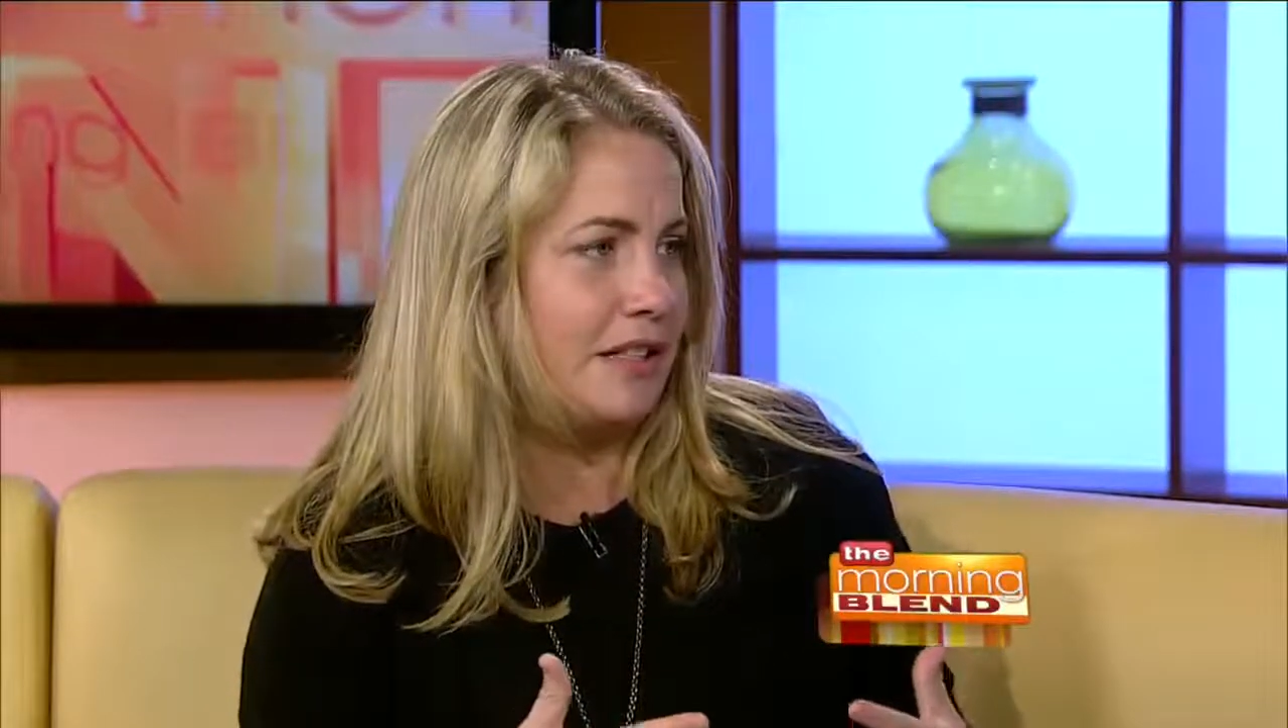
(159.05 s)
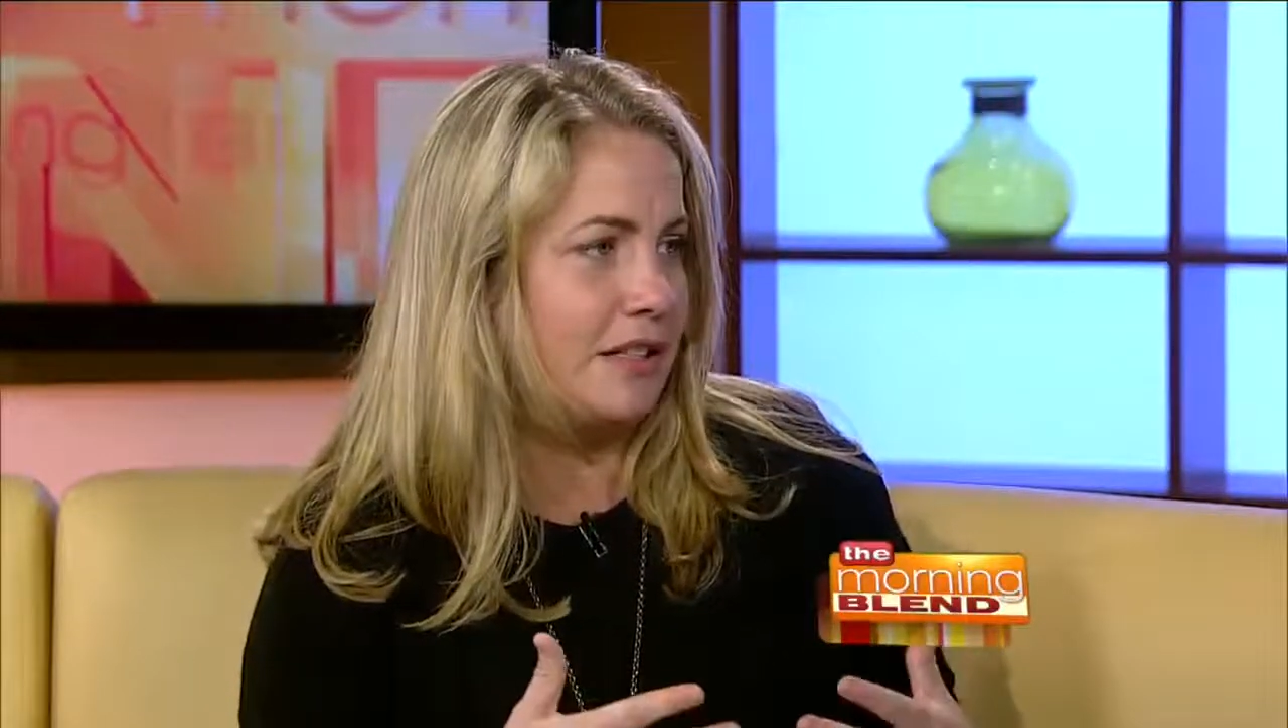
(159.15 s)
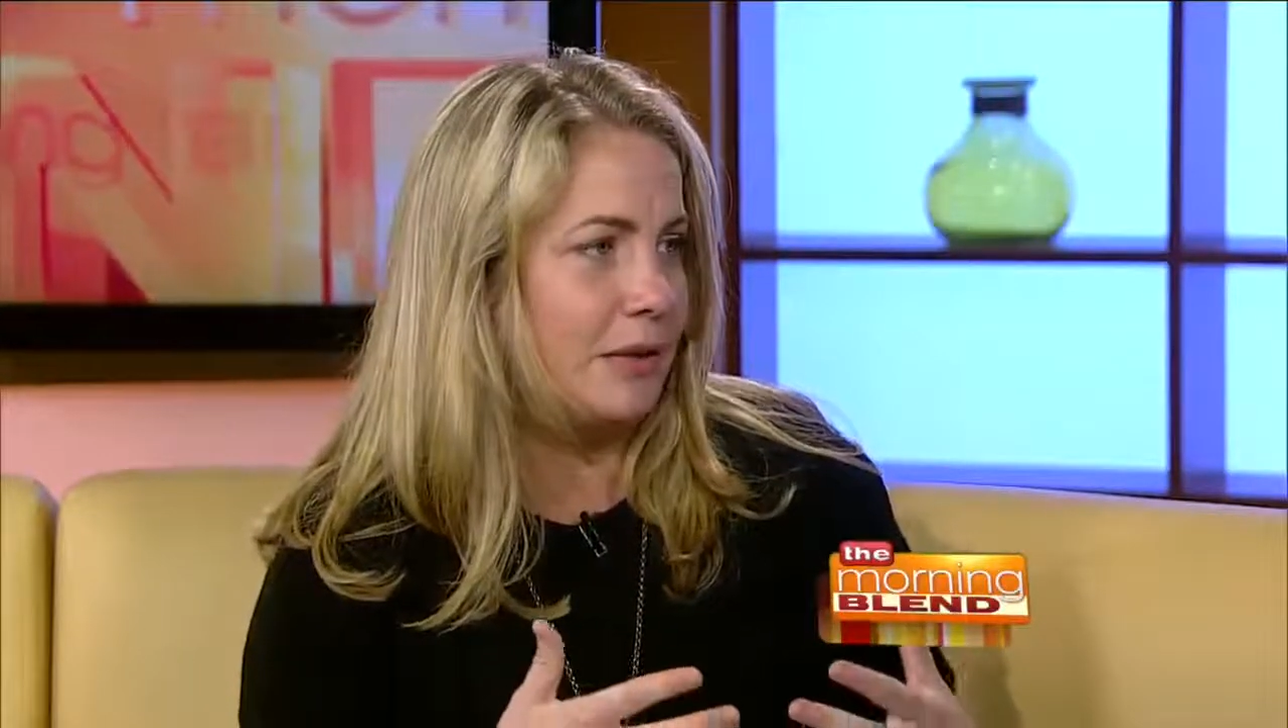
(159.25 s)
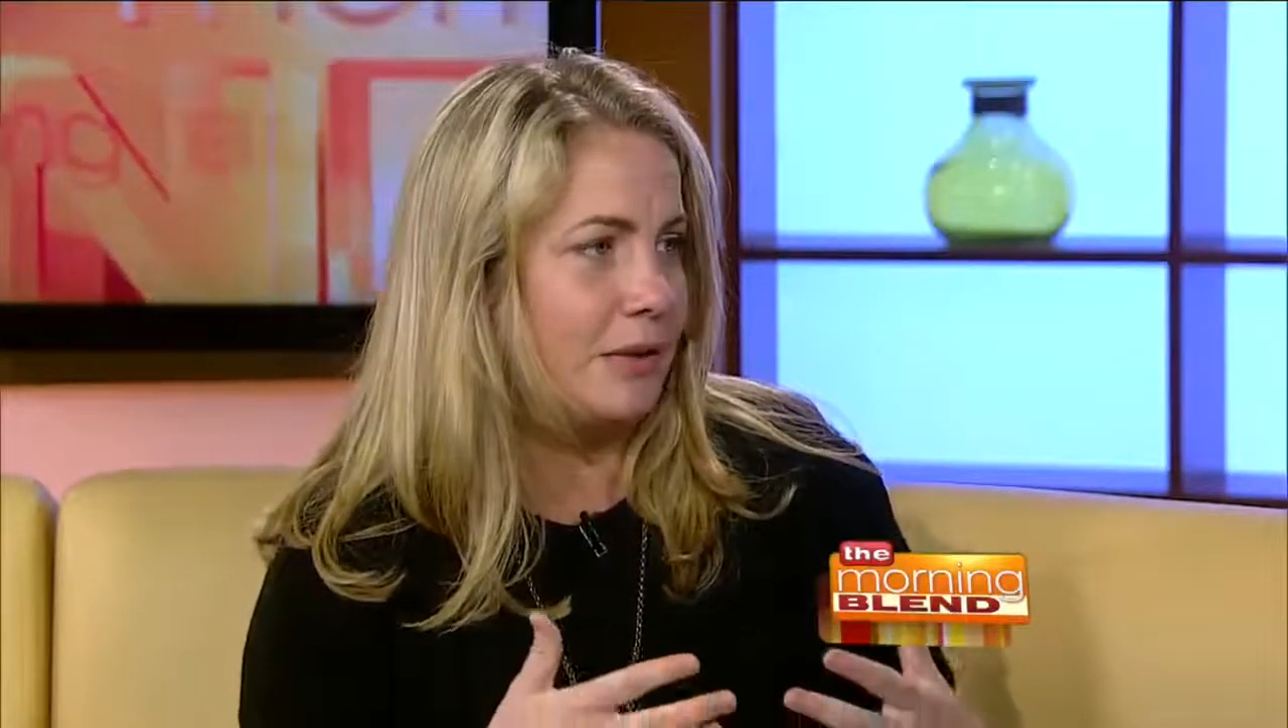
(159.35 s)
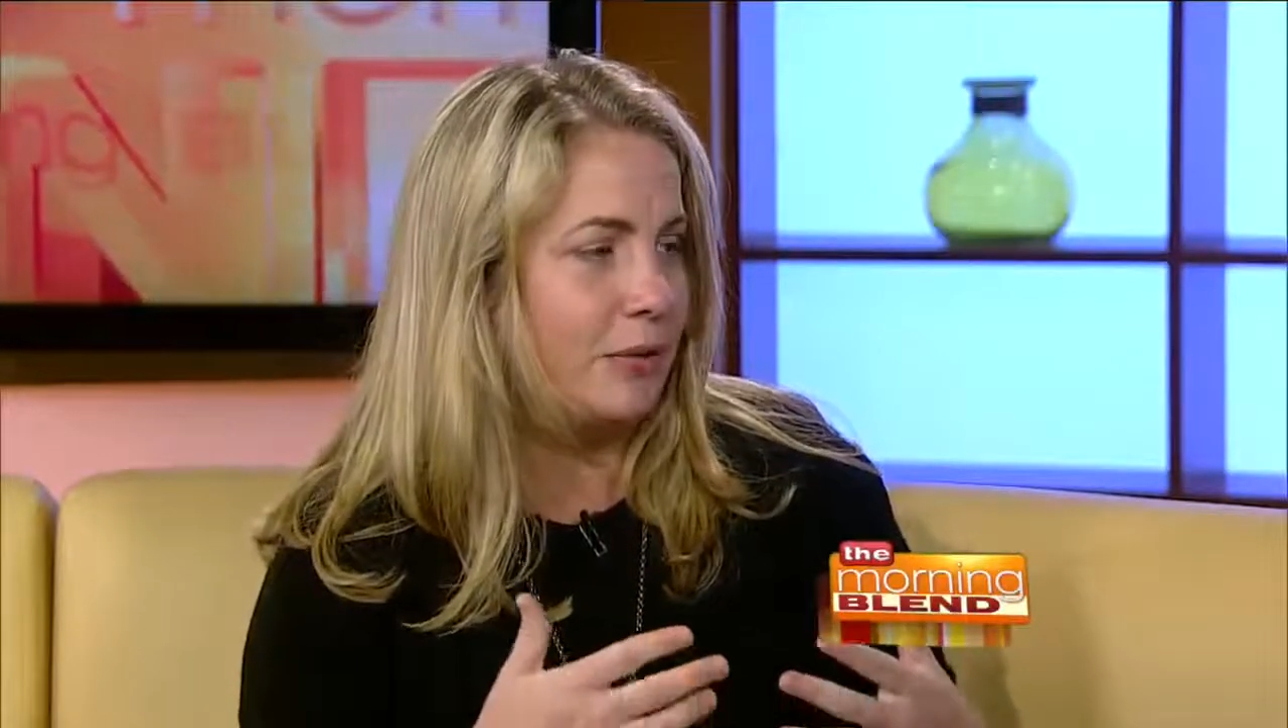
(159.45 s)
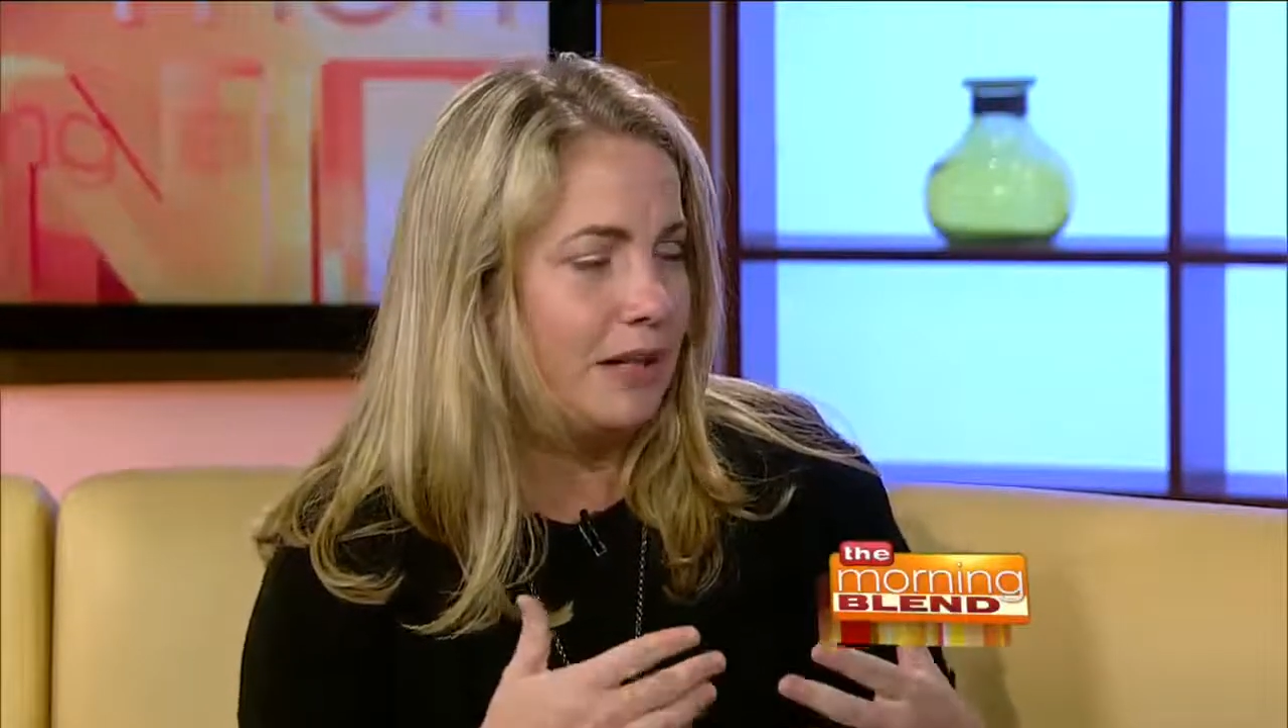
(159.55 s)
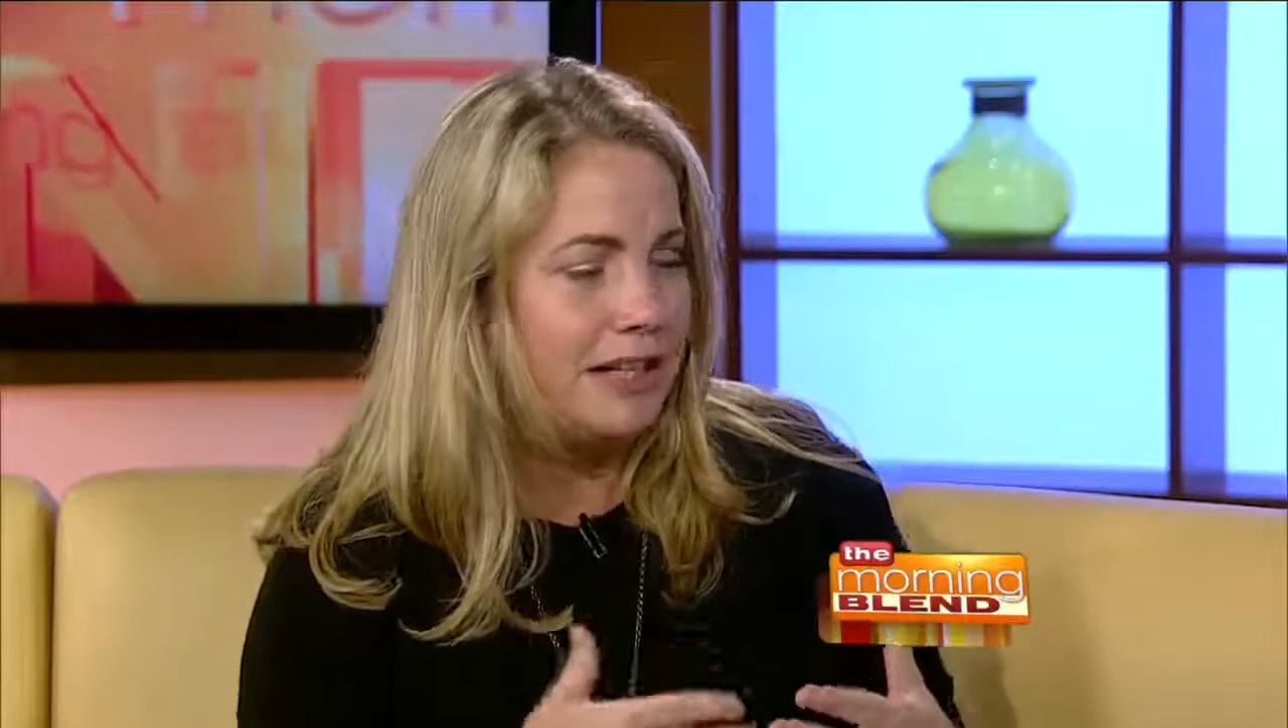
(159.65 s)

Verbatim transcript: And so if